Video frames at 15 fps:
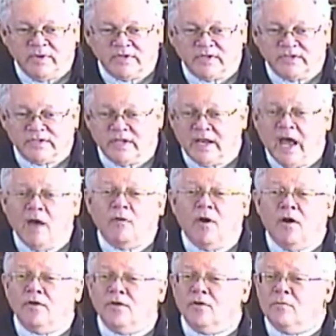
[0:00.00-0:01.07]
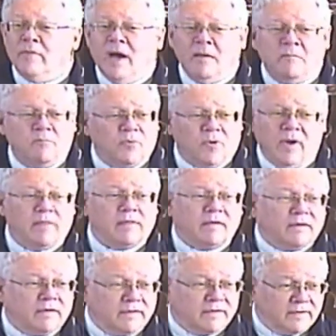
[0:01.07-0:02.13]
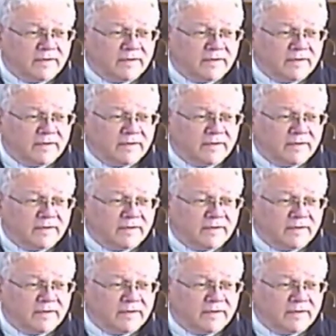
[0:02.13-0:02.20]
she said, "How are you, my brother?"